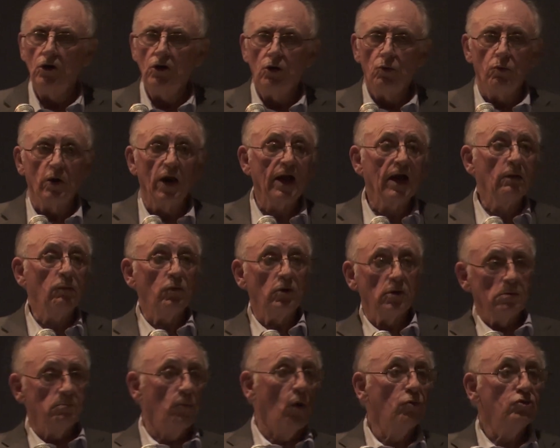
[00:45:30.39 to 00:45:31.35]

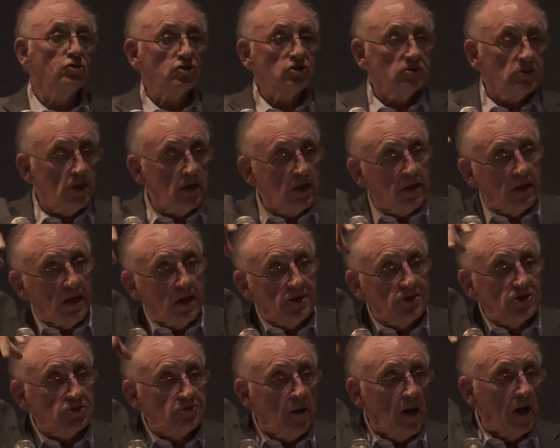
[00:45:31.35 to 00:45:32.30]
Most of
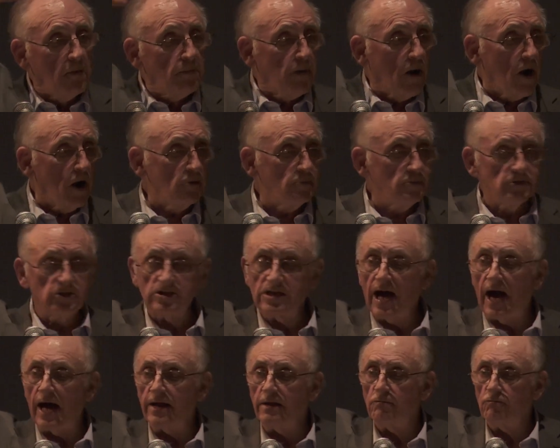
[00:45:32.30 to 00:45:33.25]
the small parliaments
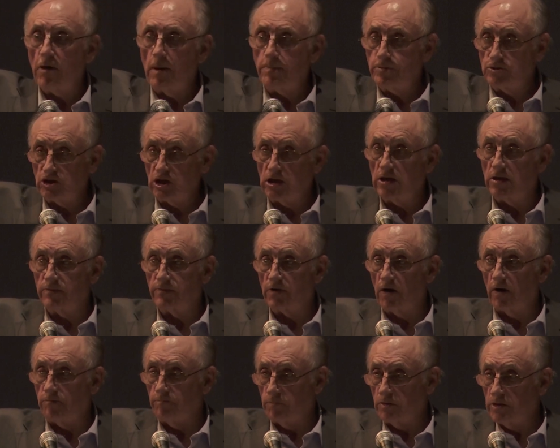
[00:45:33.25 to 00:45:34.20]
got representative
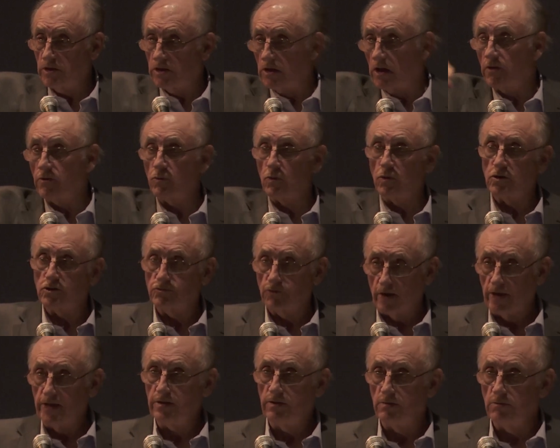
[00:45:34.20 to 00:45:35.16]
government, in other words,
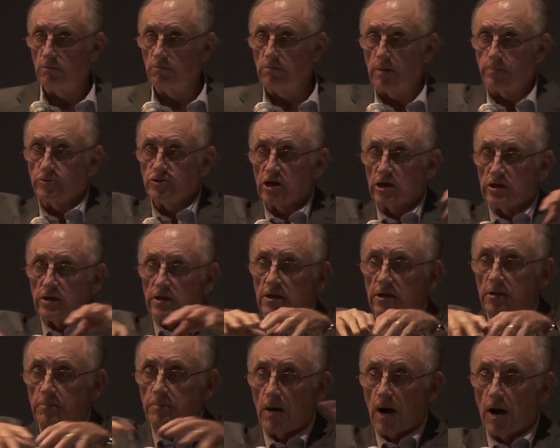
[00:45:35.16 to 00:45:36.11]
right, you were represented in
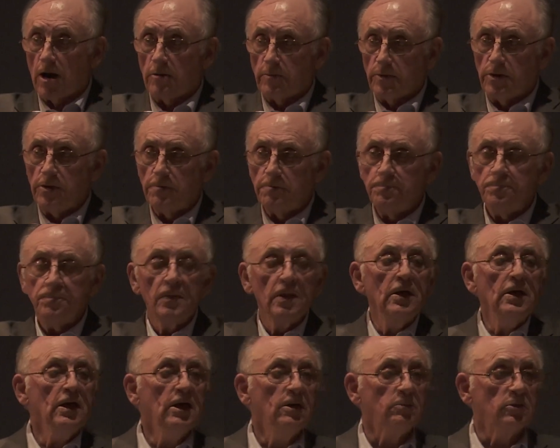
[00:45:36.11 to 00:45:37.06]
a parliament,
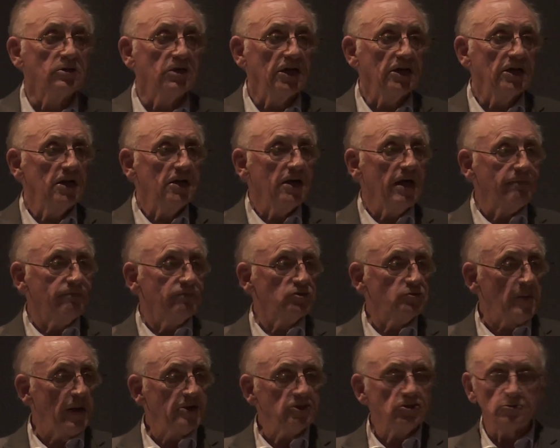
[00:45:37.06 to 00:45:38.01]
but they didn't have
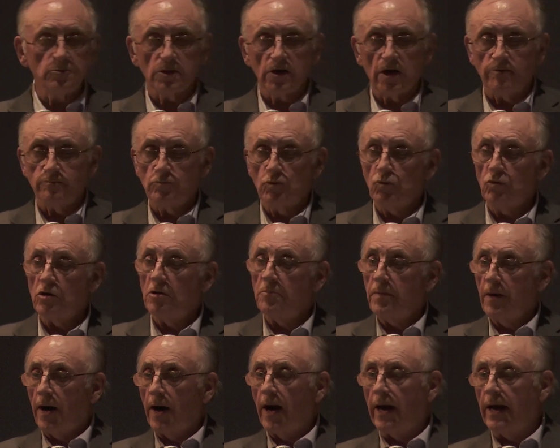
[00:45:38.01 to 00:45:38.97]
responsible government
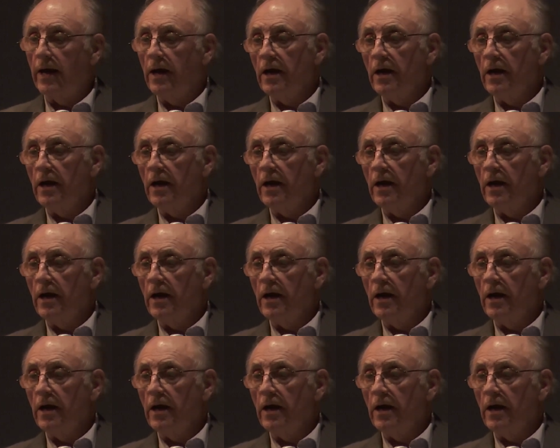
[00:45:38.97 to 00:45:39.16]
whereby